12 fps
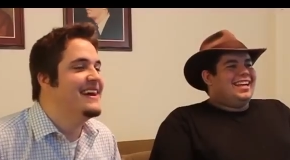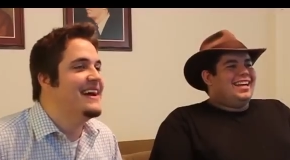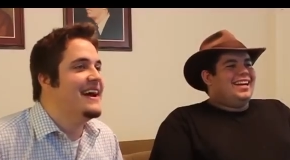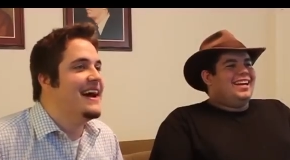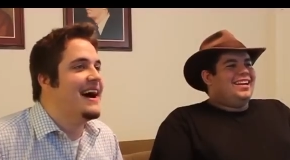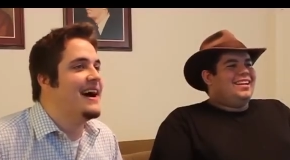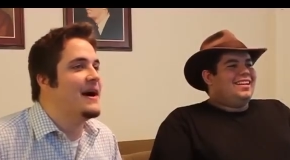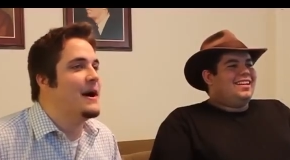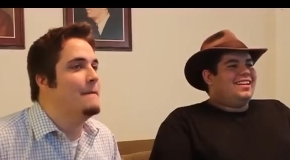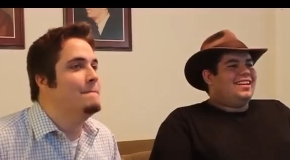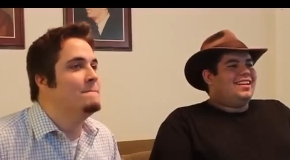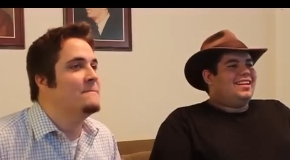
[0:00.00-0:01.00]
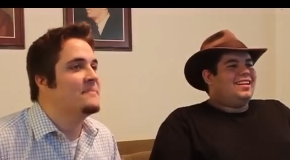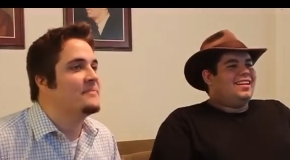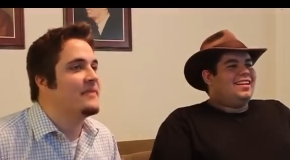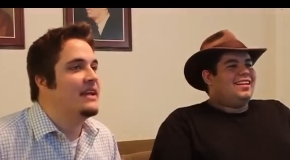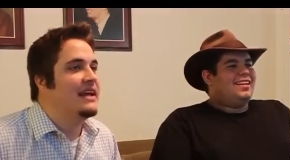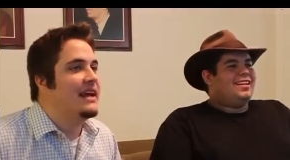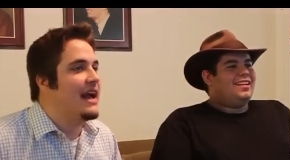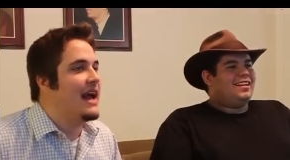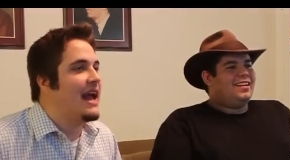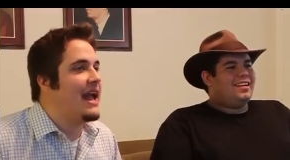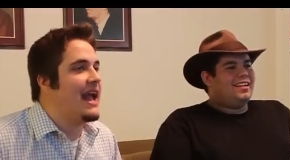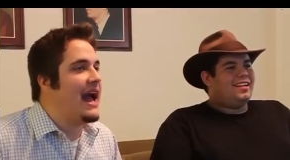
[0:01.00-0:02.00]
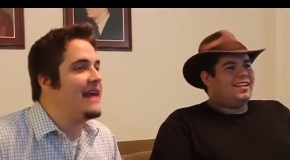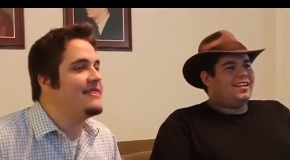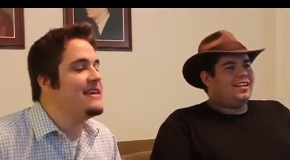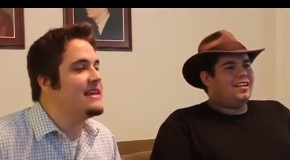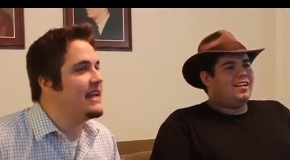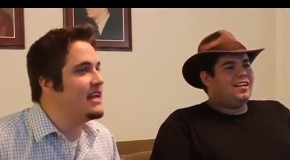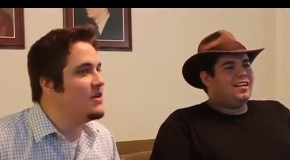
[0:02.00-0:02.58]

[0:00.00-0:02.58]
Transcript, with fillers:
Speaker 1: Yeah. Um, I think